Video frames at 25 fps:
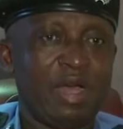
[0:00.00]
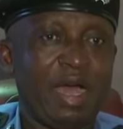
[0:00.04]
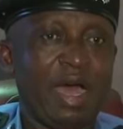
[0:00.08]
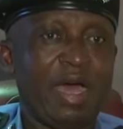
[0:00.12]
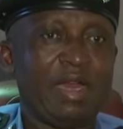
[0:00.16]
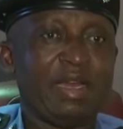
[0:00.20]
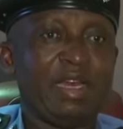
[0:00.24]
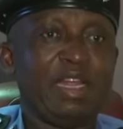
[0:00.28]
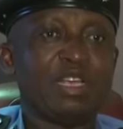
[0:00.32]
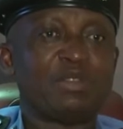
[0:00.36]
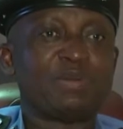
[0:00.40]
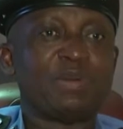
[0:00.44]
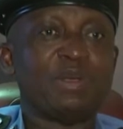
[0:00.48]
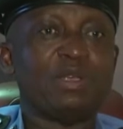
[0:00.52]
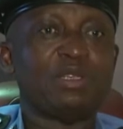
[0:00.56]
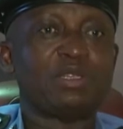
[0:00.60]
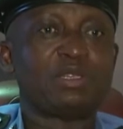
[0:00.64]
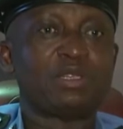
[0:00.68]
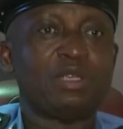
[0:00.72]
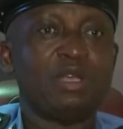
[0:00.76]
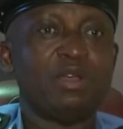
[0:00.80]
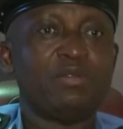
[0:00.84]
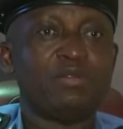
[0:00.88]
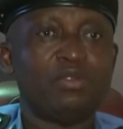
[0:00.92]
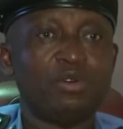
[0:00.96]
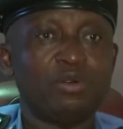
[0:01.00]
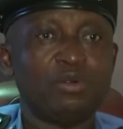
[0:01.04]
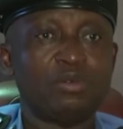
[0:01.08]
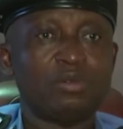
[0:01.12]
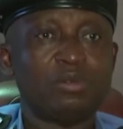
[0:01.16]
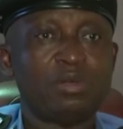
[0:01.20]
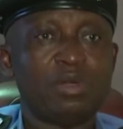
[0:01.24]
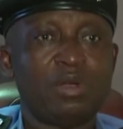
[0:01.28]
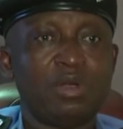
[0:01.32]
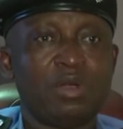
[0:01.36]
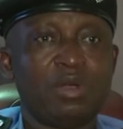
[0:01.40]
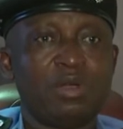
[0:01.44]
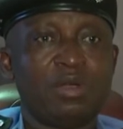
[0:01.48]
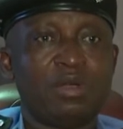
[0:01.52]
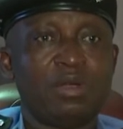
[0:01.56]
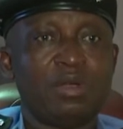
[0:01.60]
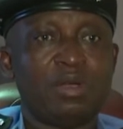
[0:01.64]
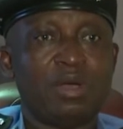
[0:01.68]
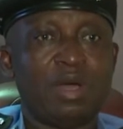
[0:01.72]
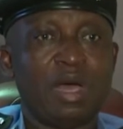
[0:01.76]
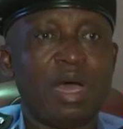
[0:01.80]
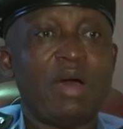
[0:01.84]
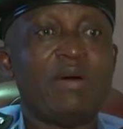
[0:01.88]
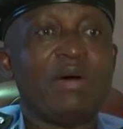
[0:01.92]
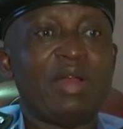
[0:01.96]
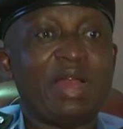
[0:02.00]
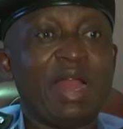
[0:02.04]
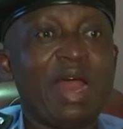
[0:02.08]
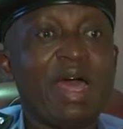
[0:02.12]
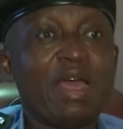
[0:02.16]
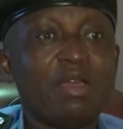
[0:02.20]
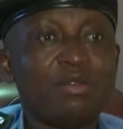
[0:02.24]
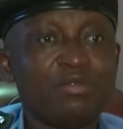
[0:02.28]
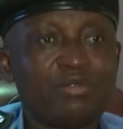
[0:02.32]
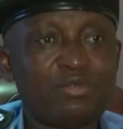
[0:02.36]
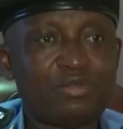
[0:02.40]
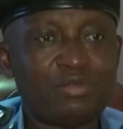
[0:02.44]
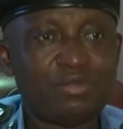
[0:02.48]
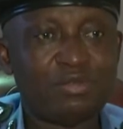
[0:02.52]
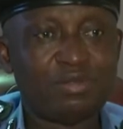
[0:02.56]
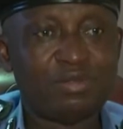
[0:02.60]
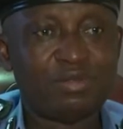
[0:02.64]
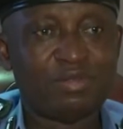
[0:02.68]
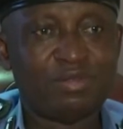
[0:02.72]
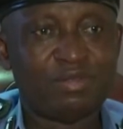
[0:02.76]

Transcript: and expense, even our life.